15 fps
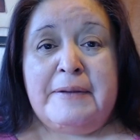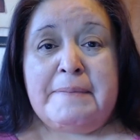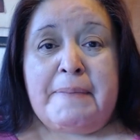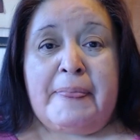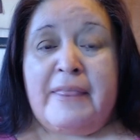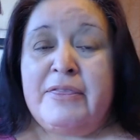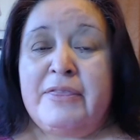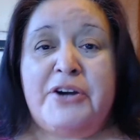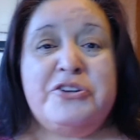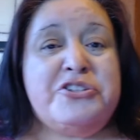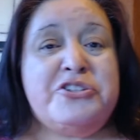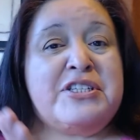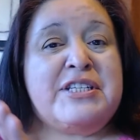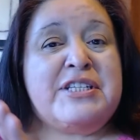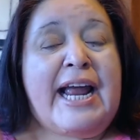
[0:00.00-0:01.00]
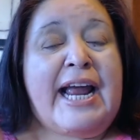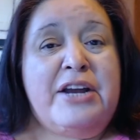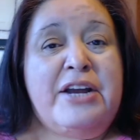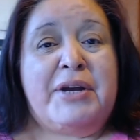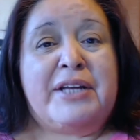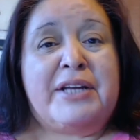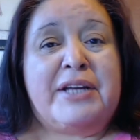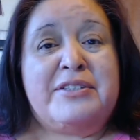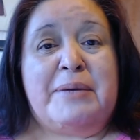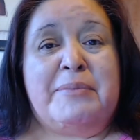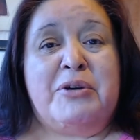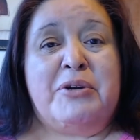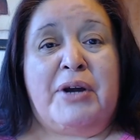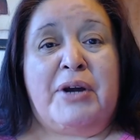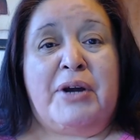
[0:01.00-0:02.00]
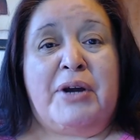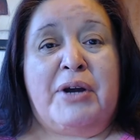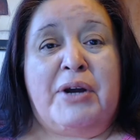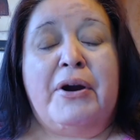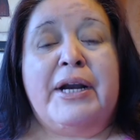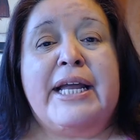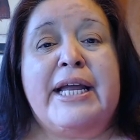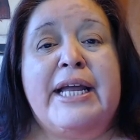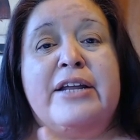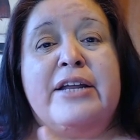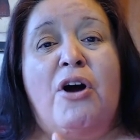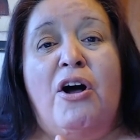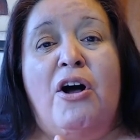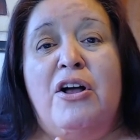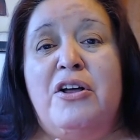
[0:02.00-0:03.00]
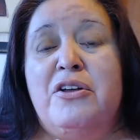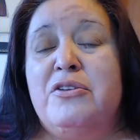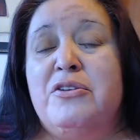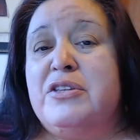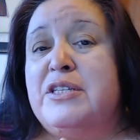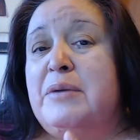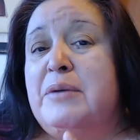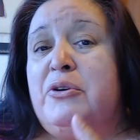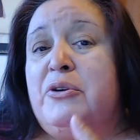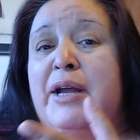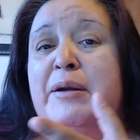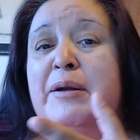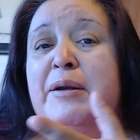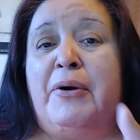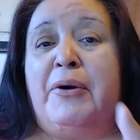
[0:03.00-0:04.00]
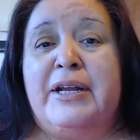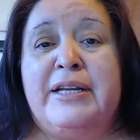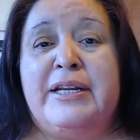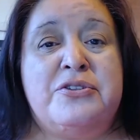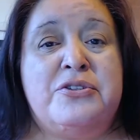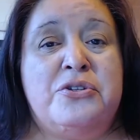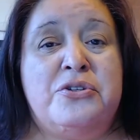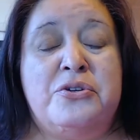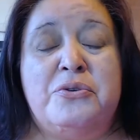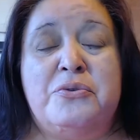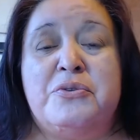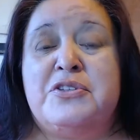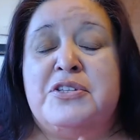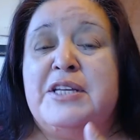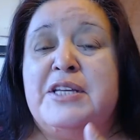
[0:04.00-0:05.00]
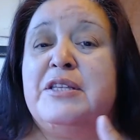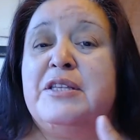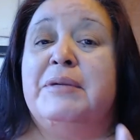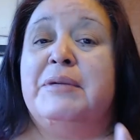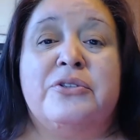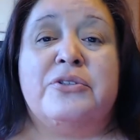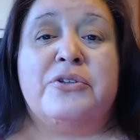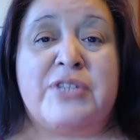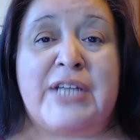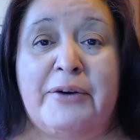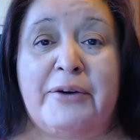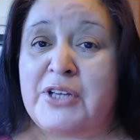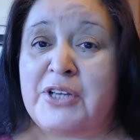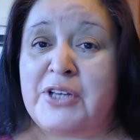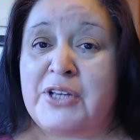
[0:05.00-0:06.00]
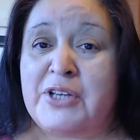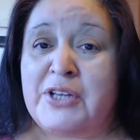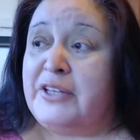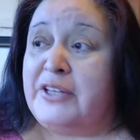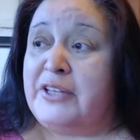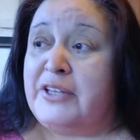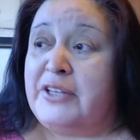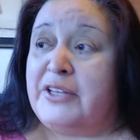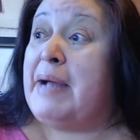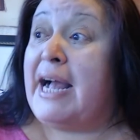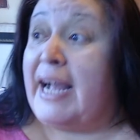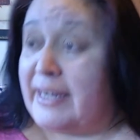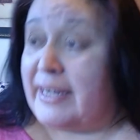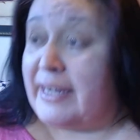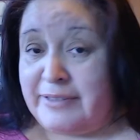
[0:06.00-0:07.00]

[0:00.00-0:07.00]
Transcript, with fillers: They're just angry at the Democratic Party, and all the Democratic Party needs to do is sing them a little siren song, and they're back,